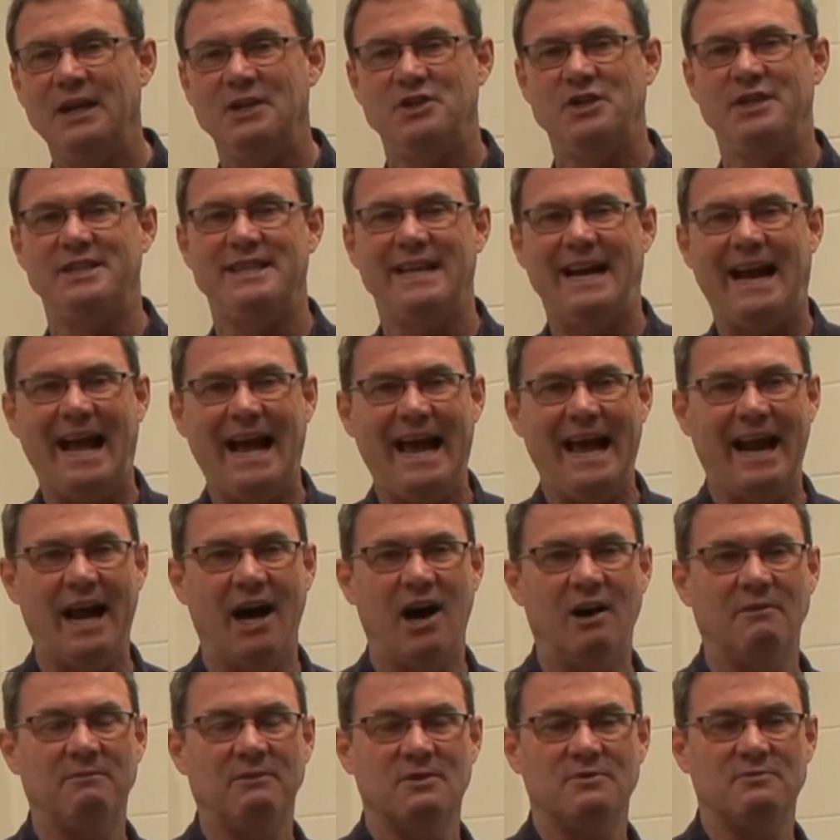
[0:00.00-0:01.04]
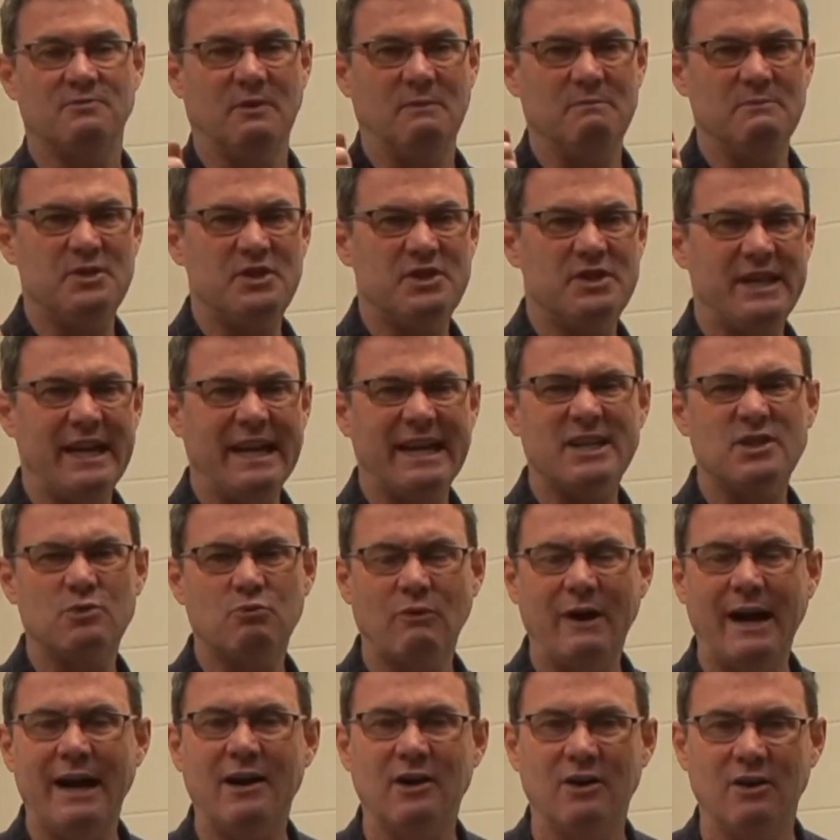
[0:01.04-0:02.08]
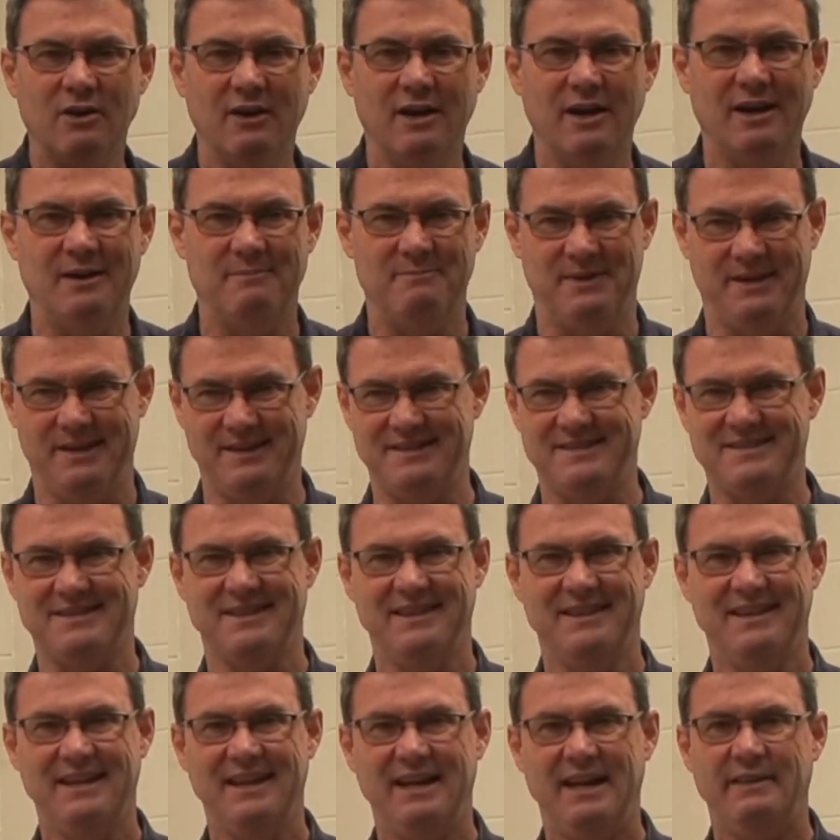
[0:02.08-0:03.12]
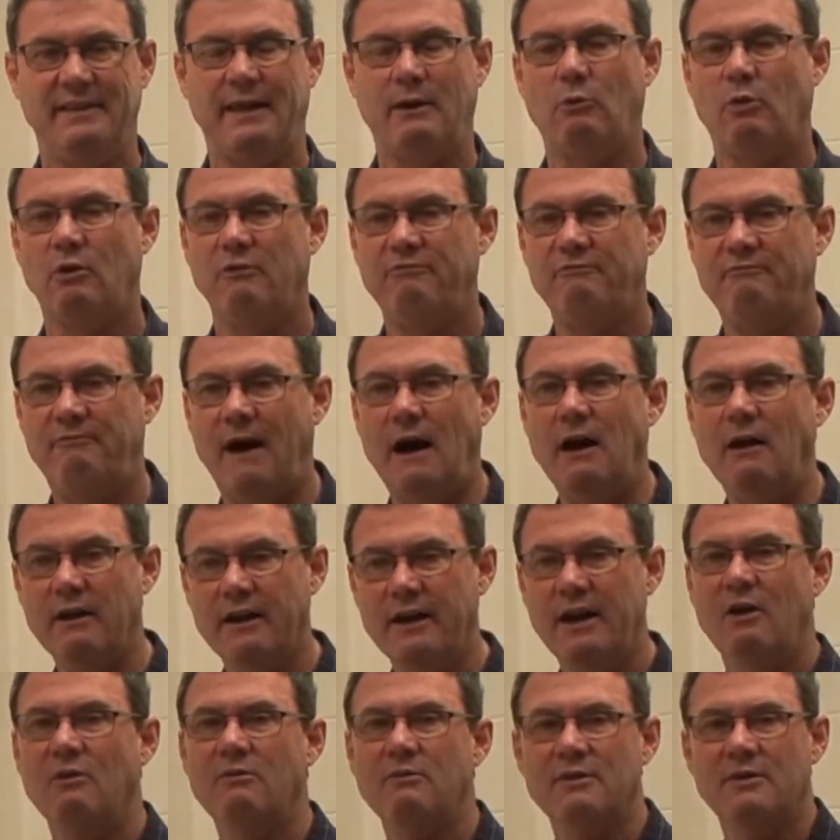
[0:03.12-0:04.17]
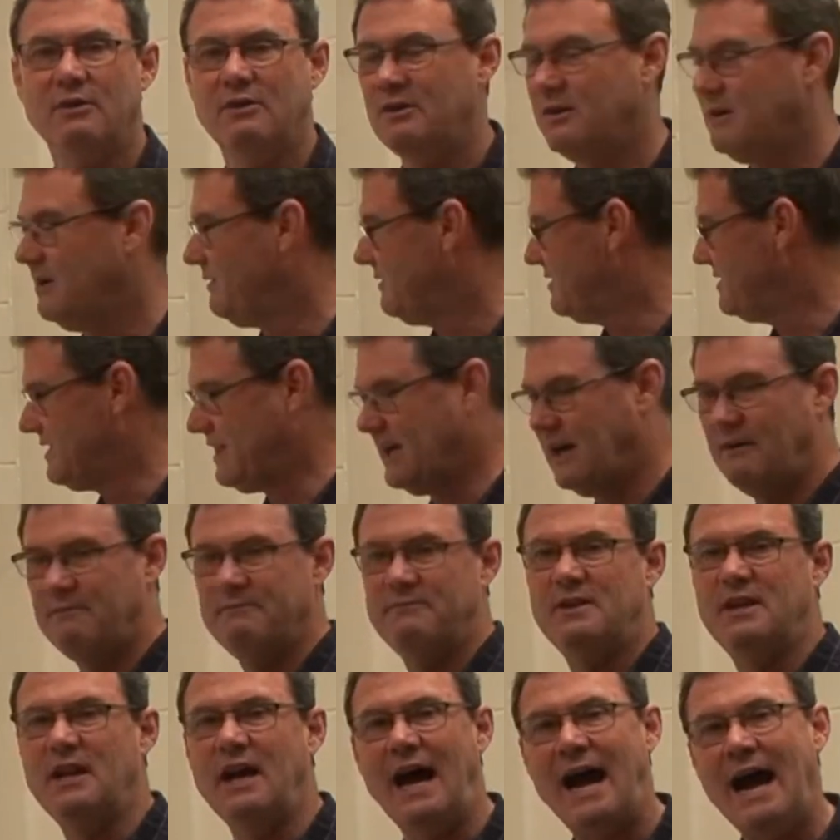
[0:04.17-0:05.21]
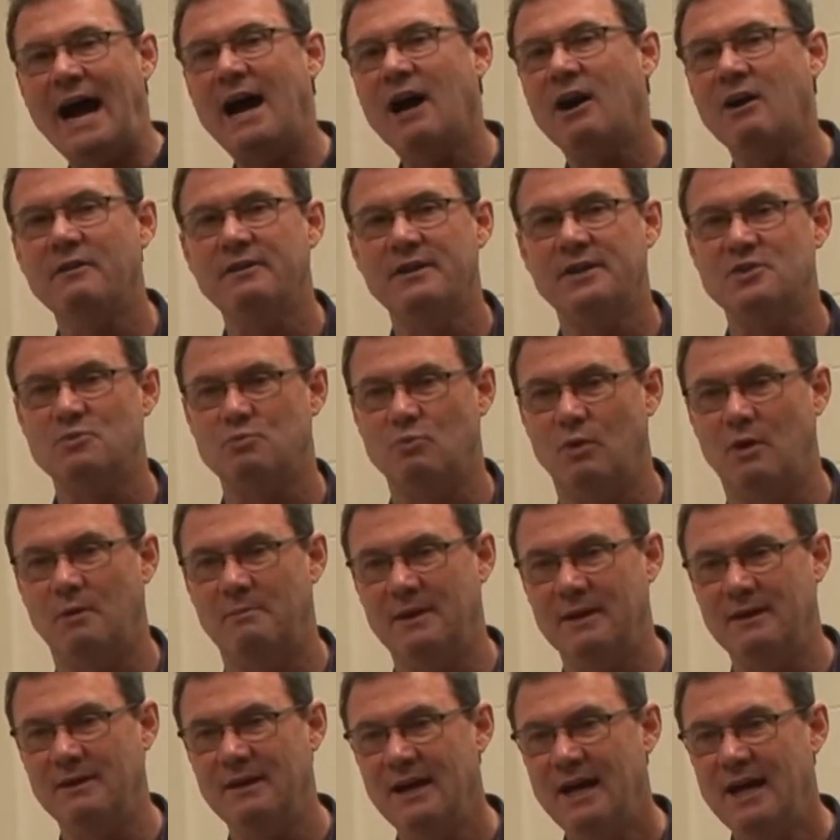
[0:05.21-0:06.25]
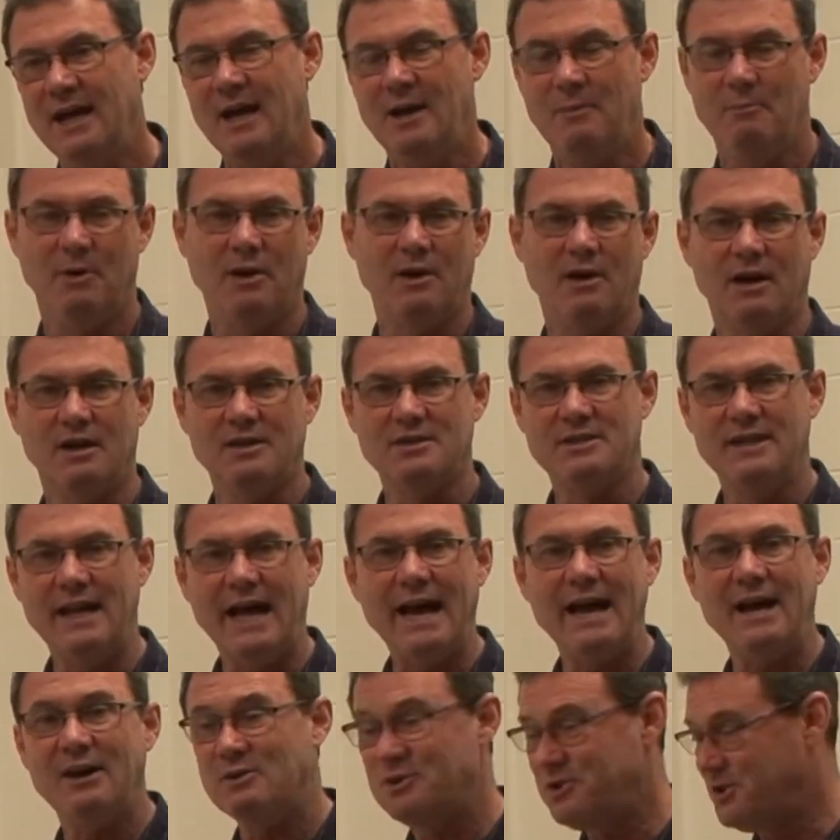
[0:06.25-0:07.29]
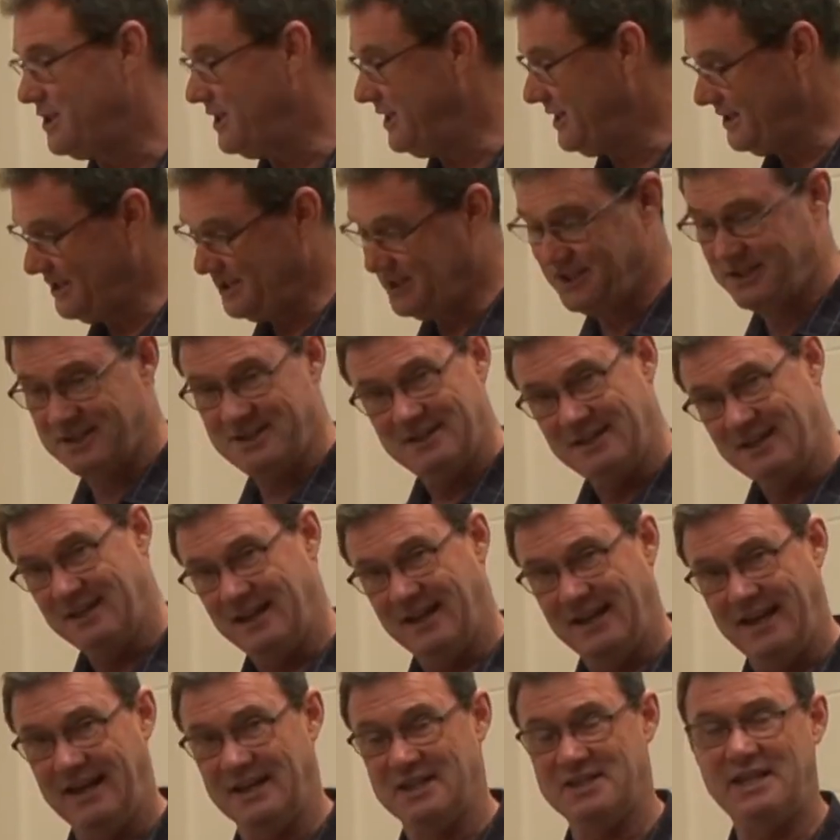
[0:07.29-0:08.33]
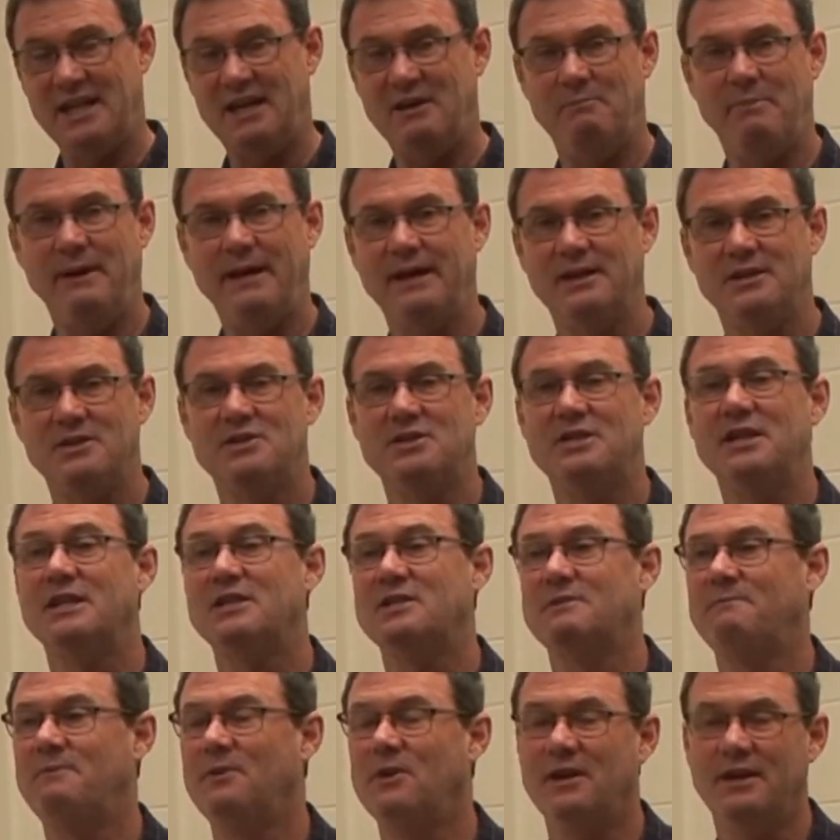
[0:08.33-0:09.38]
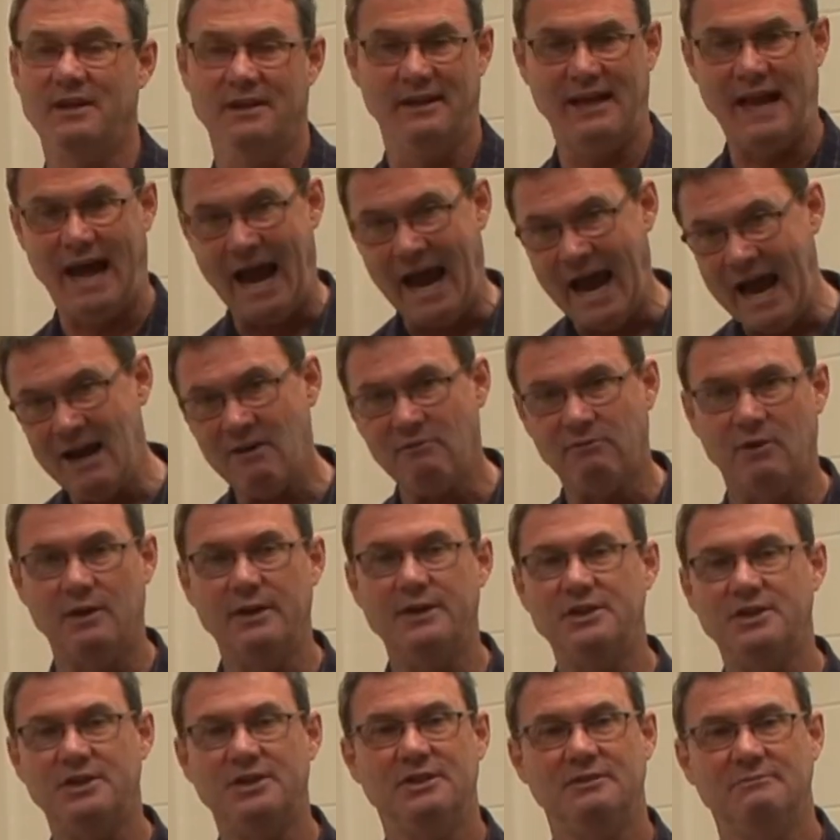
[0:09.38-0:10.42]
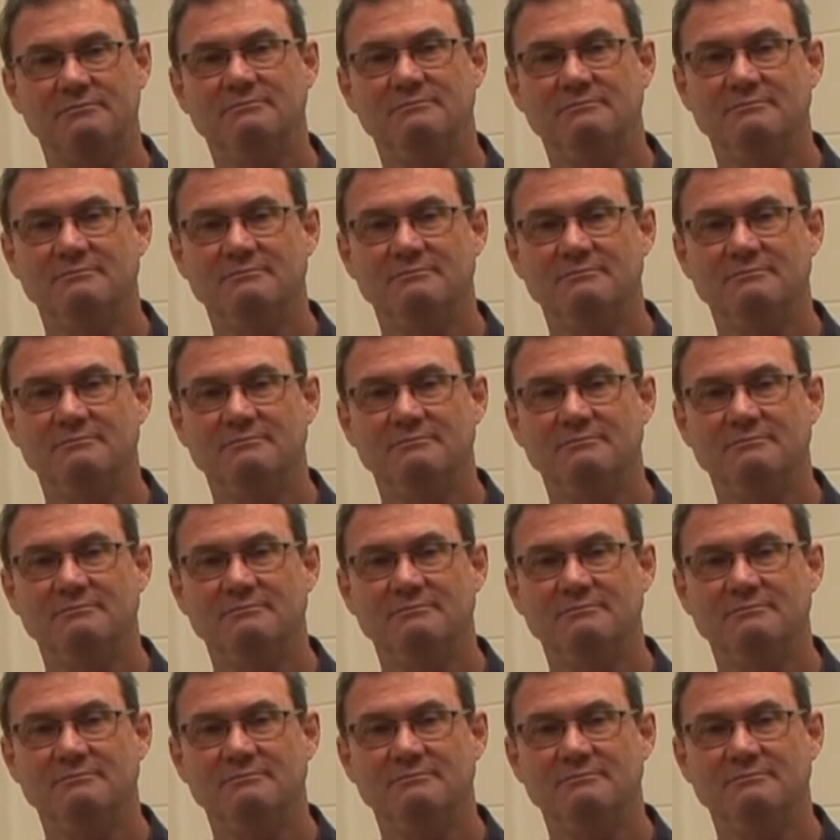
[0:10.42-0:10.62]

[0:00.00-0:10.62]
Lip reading: She said, "I had offers from 6 record companies. They were falling over themselves to hire this woman because now she's, instead of being 6 foot and average,